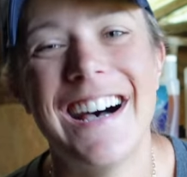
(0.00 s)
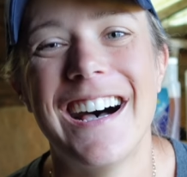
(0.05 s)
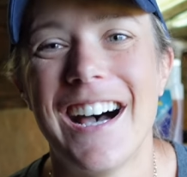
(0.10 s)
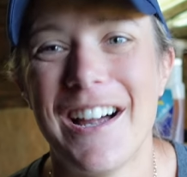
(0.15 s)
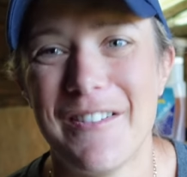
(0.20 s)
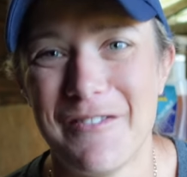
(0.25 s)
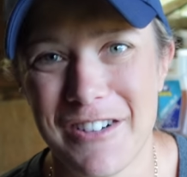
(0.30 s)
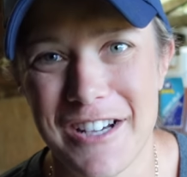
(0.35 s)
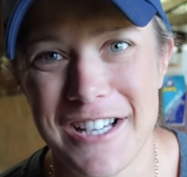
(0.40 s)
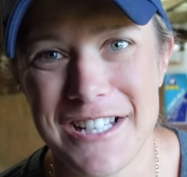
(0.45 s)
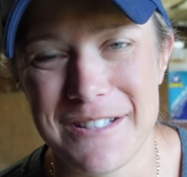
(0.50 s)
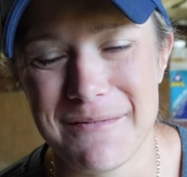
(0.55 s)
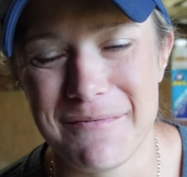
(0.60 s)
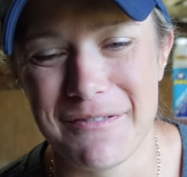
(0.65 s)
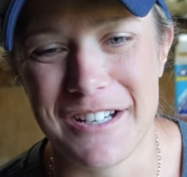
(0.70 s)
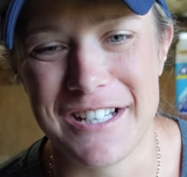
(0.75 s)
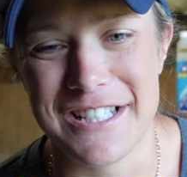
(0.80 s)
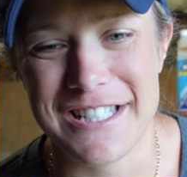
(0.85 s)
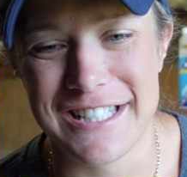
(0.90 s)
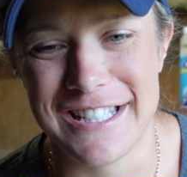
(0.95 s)
I'm riding
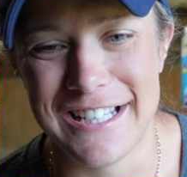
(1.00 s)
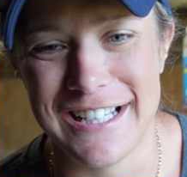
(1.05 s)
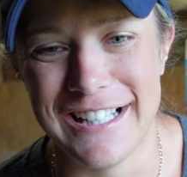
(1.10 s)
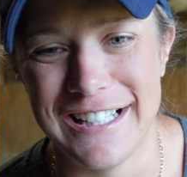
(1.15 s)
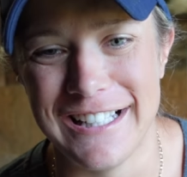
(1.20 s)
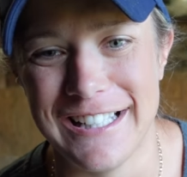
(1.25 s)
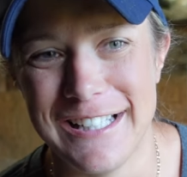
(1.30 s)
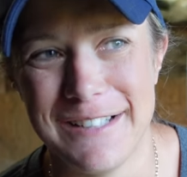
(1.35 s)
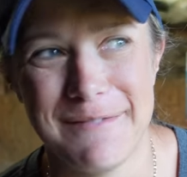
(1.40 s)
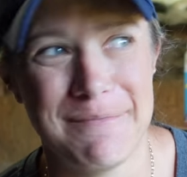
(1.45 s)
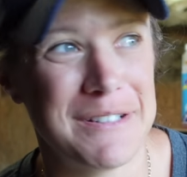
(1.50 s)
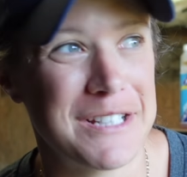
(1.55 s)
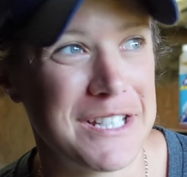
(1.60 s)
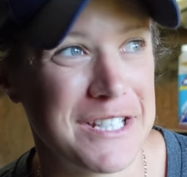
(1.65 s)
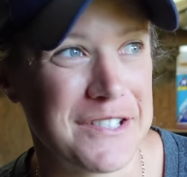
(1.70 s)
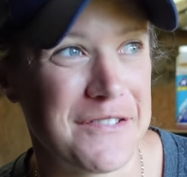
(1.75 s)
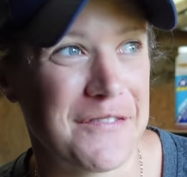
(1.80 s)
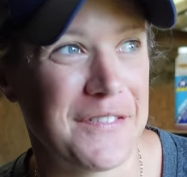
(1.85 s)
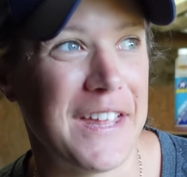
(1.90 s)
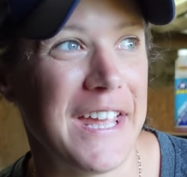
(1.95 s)
bright and early
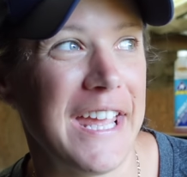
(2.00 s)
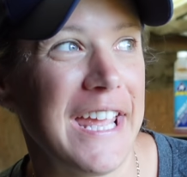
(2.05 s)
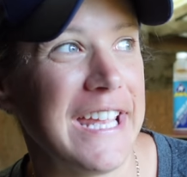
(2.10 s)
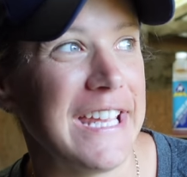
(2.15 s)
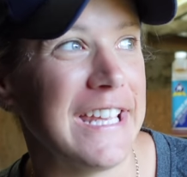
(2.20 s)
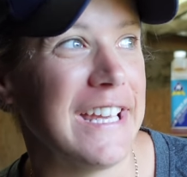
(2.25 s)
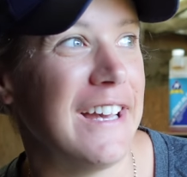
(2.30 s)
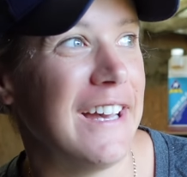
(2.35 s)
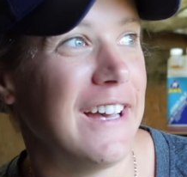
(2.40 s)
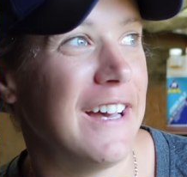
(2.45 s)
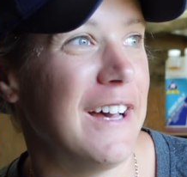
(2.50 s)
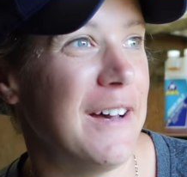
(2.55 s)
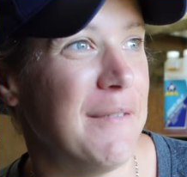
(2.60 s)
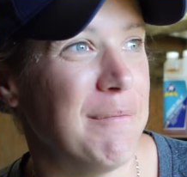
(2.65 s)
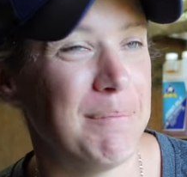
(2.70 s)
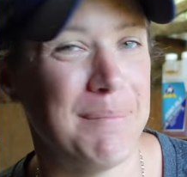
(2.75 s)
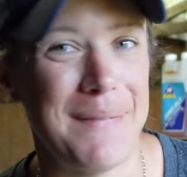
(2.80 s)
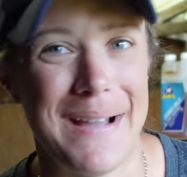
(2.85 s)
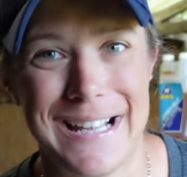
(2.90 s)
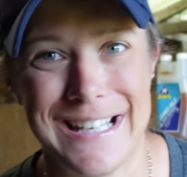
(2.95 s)
because of the heat.
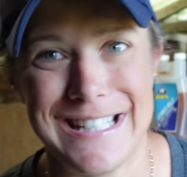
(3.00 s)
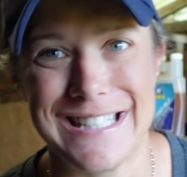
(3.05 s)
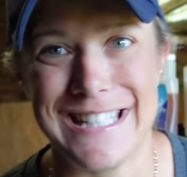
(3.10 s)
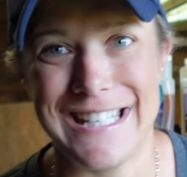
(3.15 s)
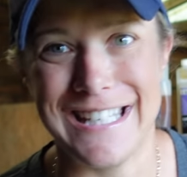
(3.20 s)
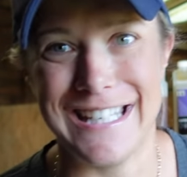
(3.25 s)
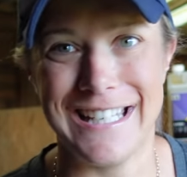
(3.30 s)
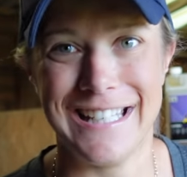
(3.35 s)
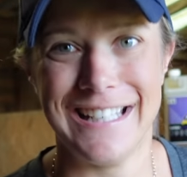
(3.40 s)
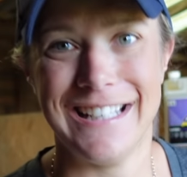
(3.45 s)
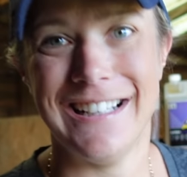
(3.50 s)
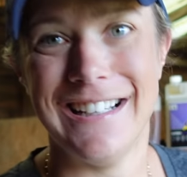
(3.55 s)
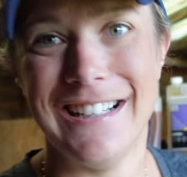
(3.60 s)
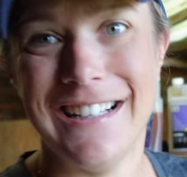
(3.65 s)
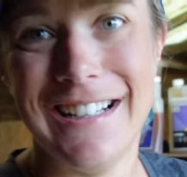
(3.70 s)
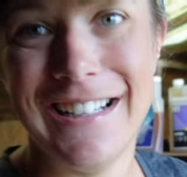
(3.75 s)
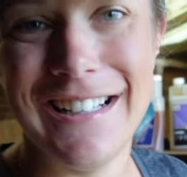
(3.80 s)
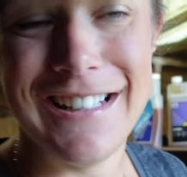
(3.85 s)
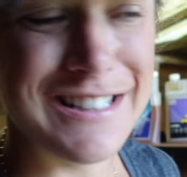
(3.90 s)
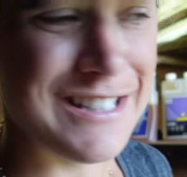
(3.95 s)
Banksy
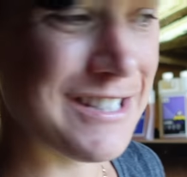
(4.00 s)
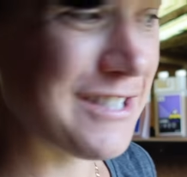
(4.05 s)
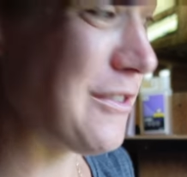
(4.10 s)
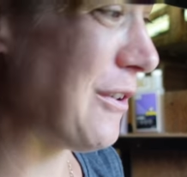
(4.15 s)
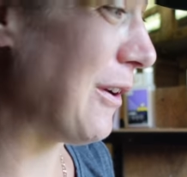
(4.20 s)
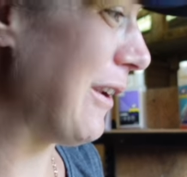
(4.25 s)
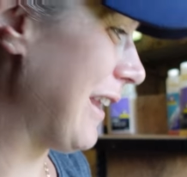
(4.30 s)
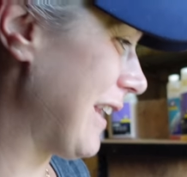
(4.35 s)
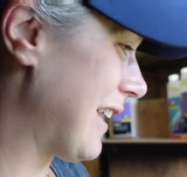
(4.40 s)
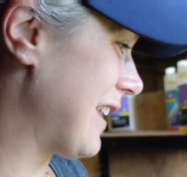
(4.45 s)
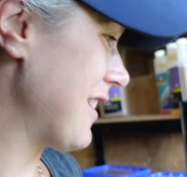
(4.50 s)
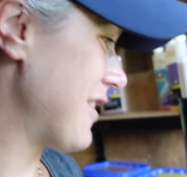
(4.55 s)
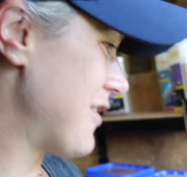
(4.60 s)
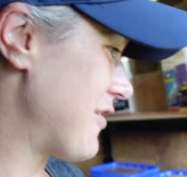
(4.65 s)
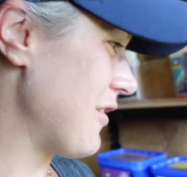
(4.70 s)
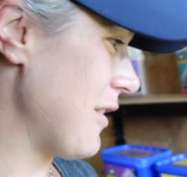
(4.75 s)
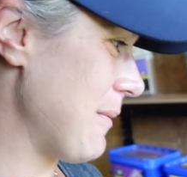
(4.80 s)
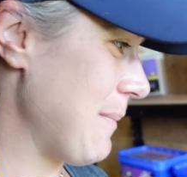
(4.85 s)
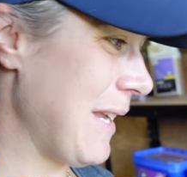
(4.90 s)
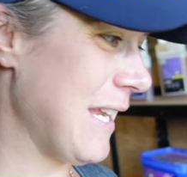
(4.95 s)
does not like
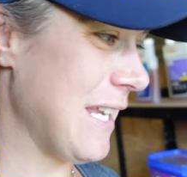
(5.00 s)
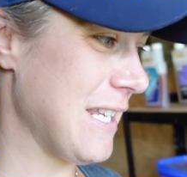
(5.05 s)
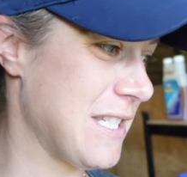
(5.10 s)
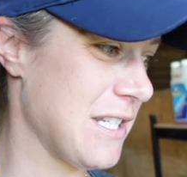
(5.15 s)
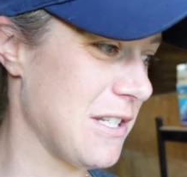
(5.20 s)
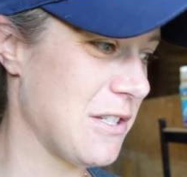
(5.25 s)
extreme heats